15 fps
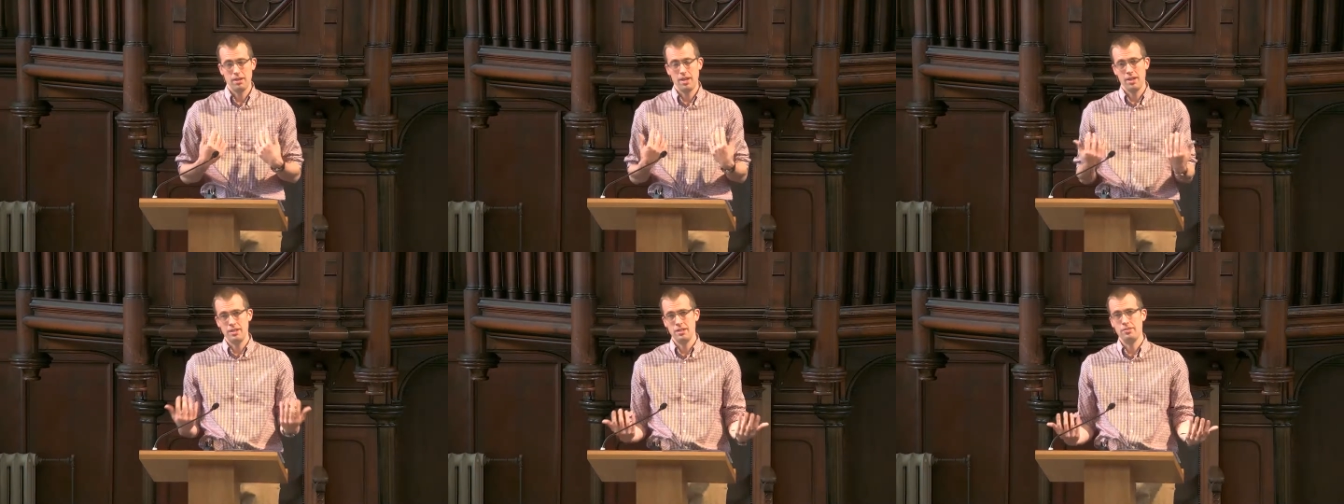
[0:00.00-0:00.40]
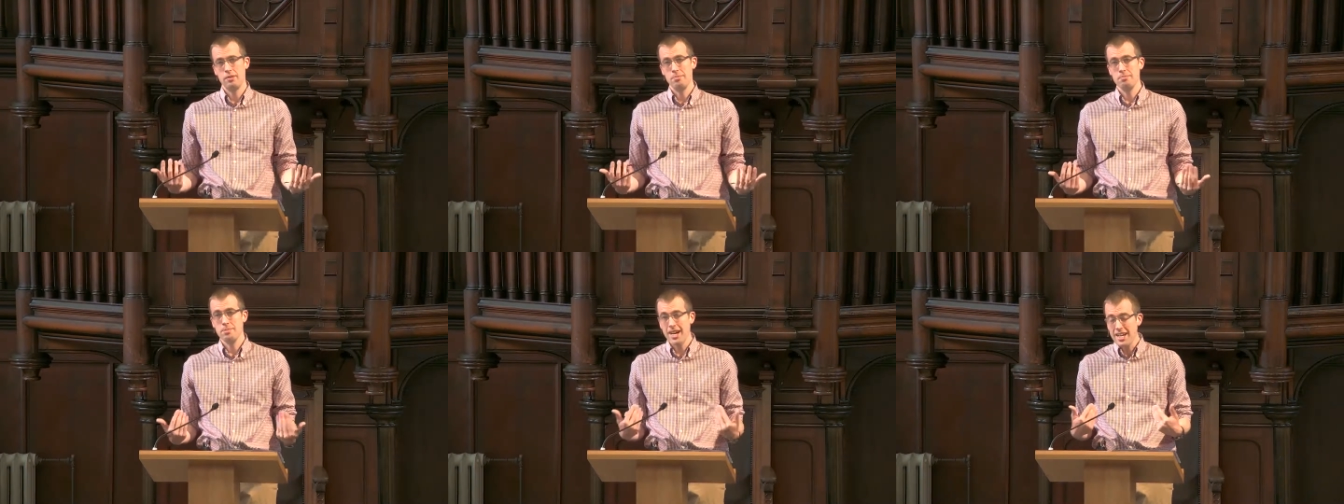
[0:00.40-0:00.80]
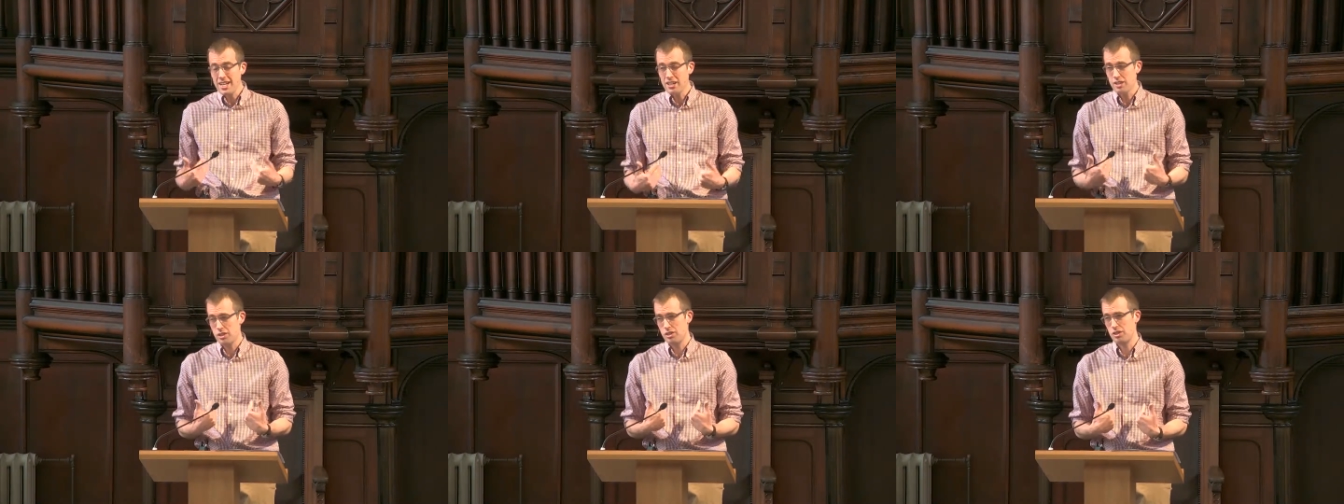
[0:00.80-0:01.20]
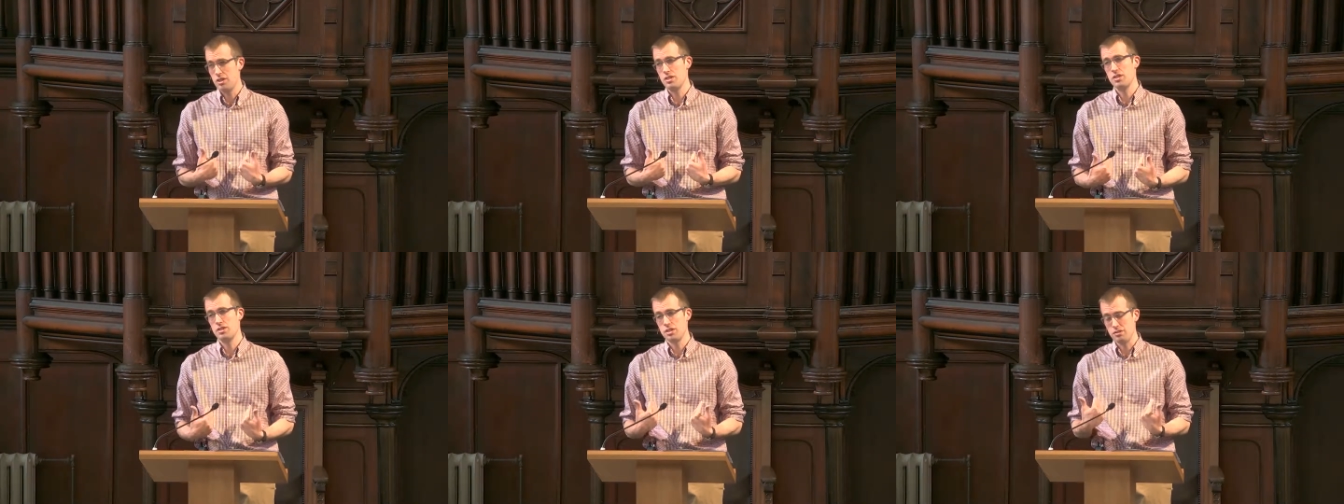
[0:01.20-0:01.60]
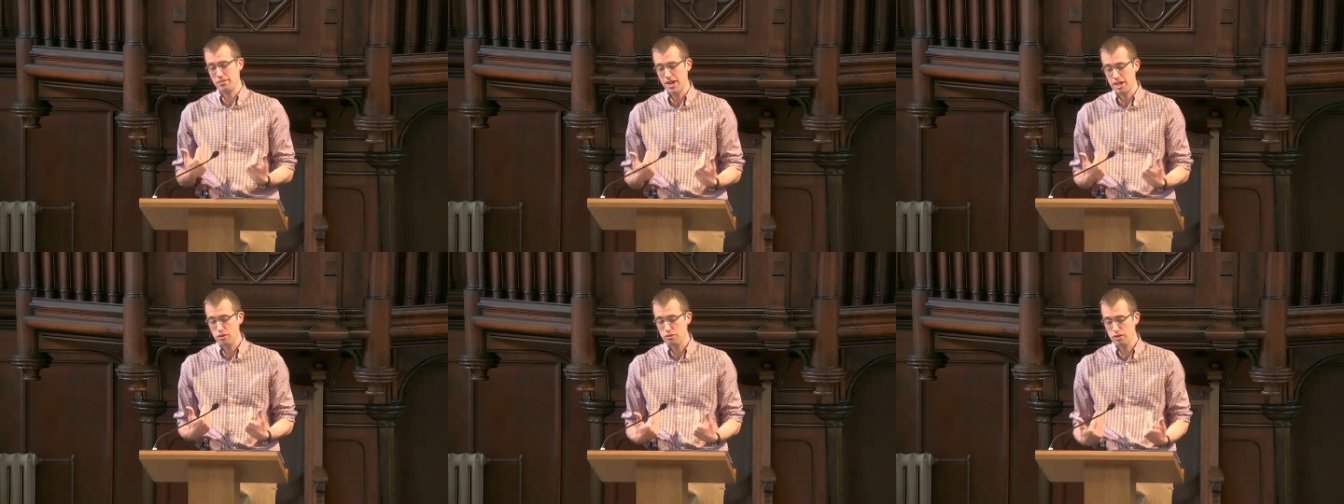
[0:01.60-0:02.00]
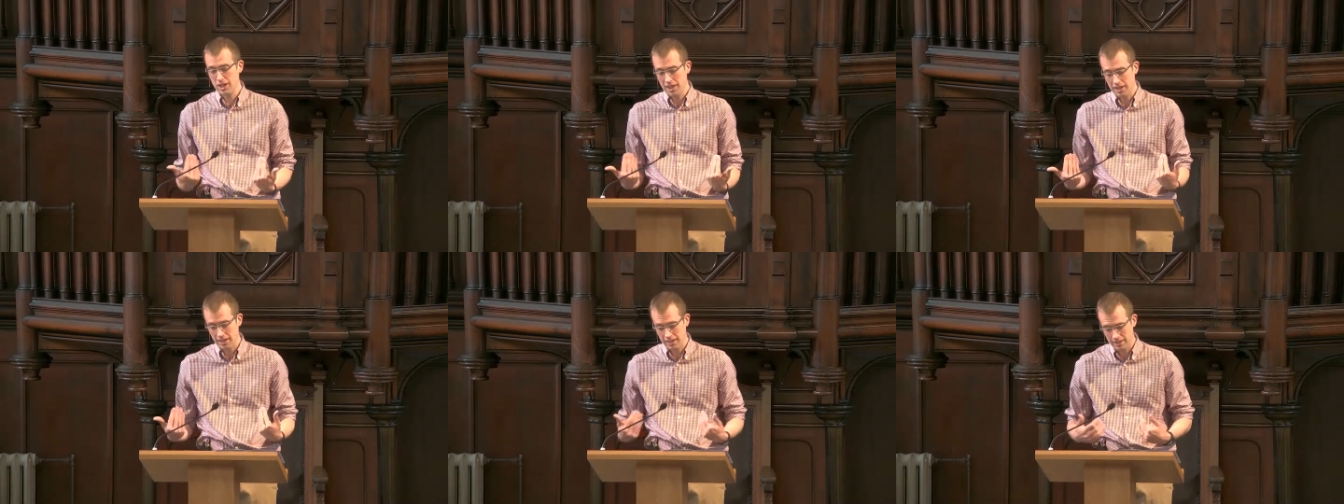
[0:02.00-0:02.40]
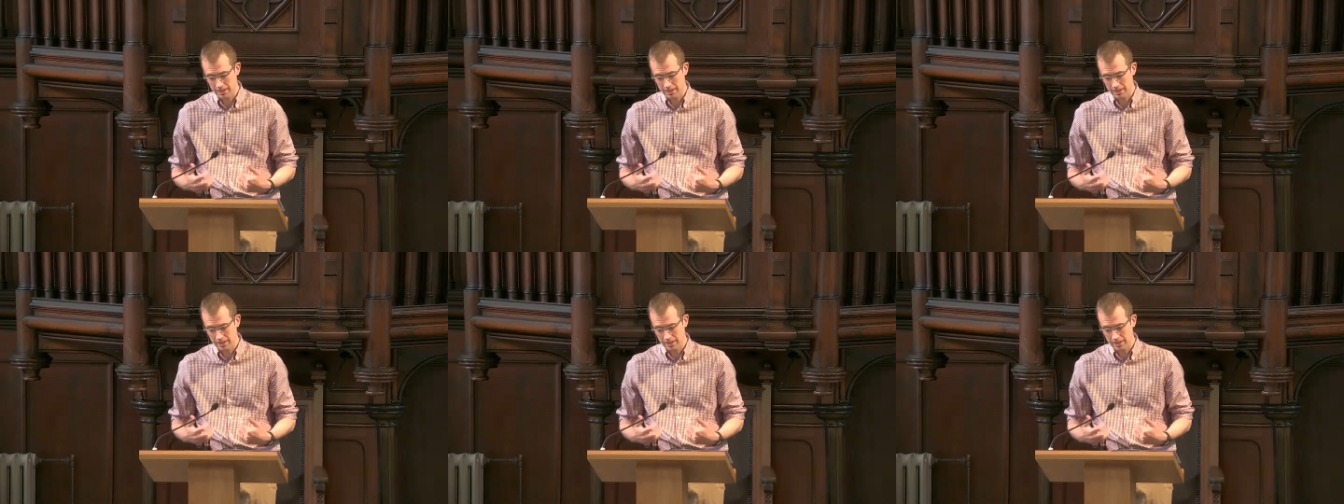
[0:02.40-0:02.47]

And for many Christians, this is very real, and I